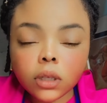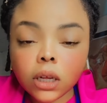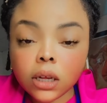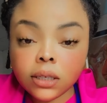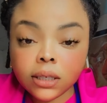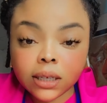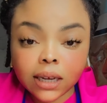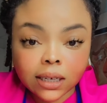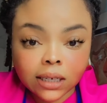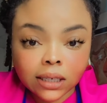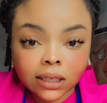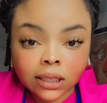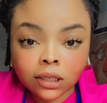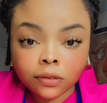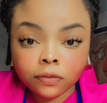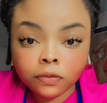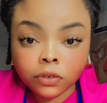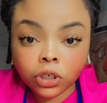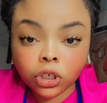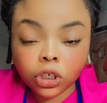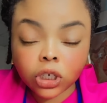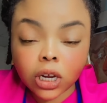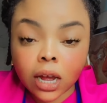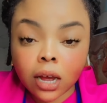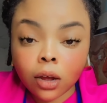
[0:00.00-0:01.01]
Sardines,
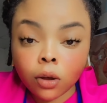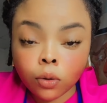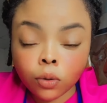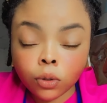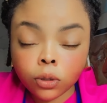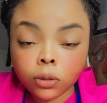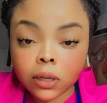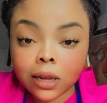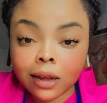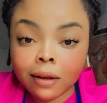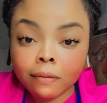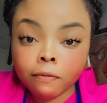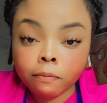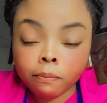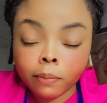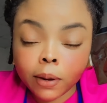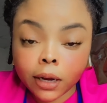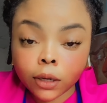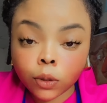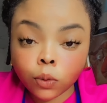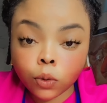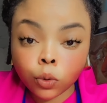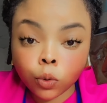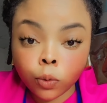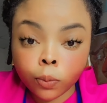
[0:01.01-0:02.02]
fish are good. They are
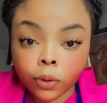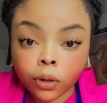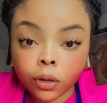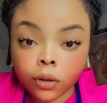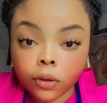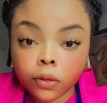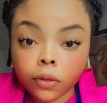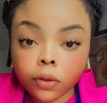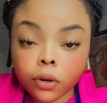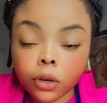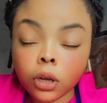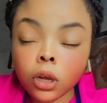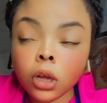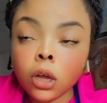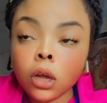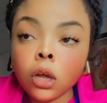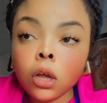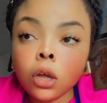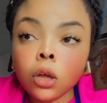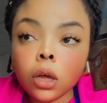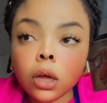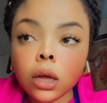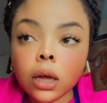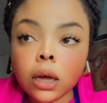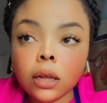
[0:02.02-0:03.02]
packed with
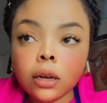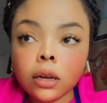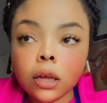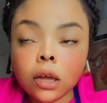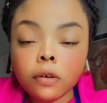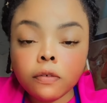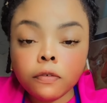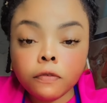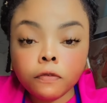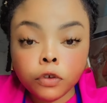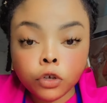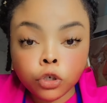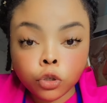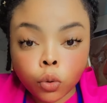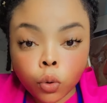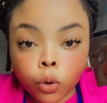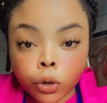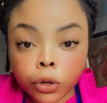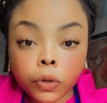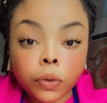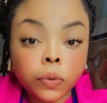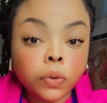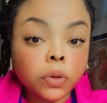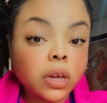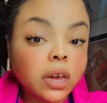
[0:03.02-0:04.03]
omega-3 and fish
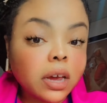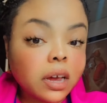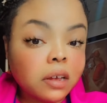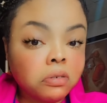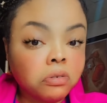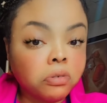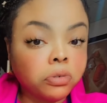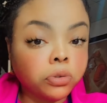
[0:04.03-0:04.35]
oil. You can